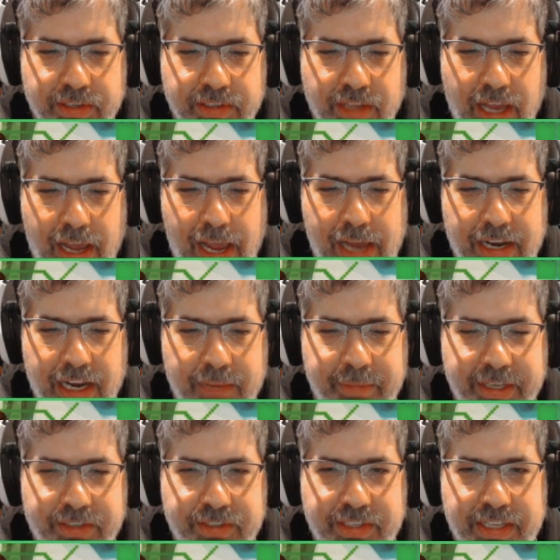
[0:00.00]
I'd
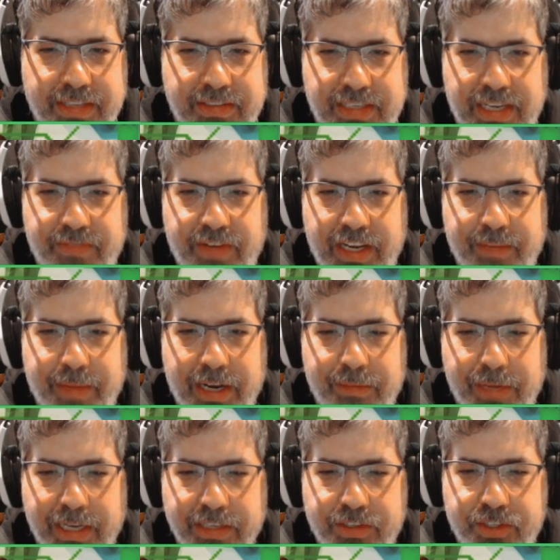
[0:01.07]
be interested to see if any
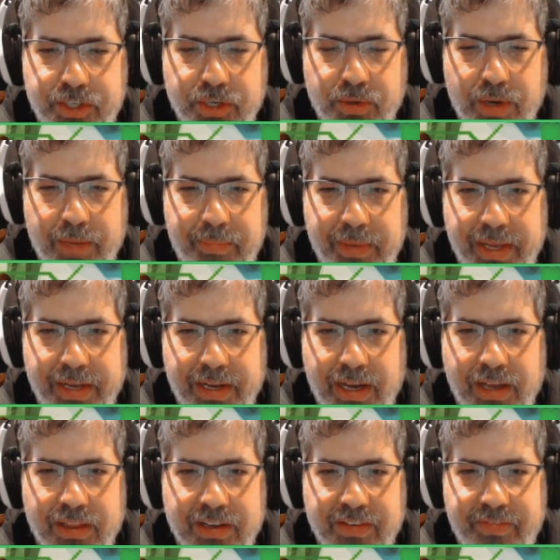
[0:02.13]
Metamines show up in
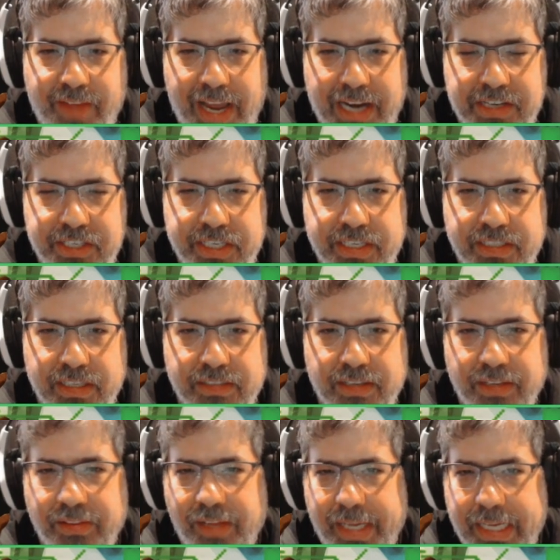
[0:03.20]
other factions. It's
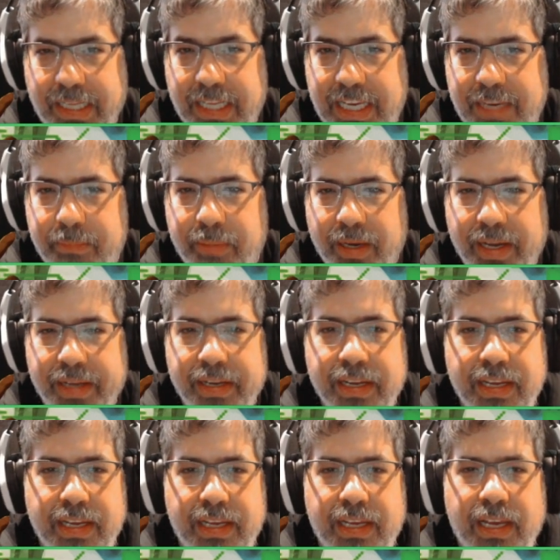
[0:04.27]
unlikely, but
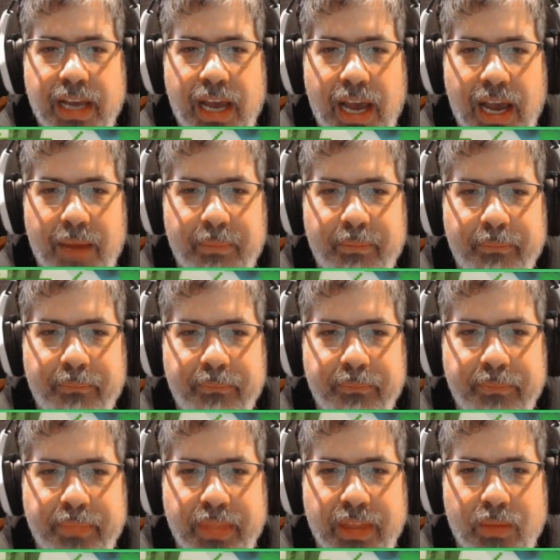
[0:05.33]

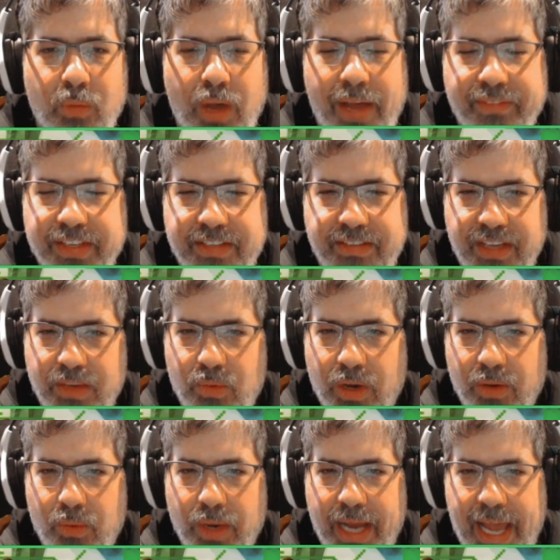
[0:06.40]
we'll have to see
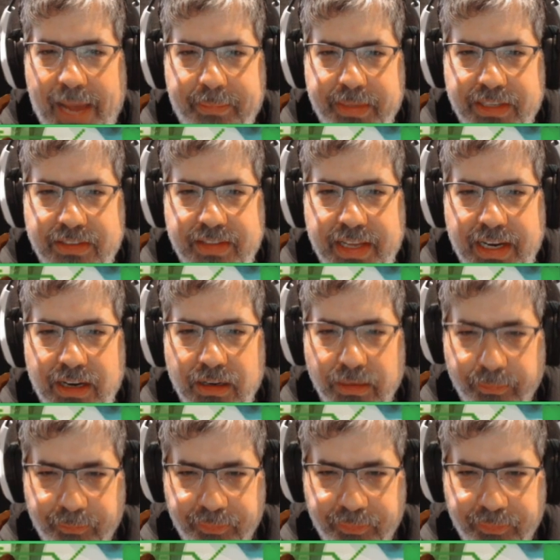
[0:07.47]
what happens there.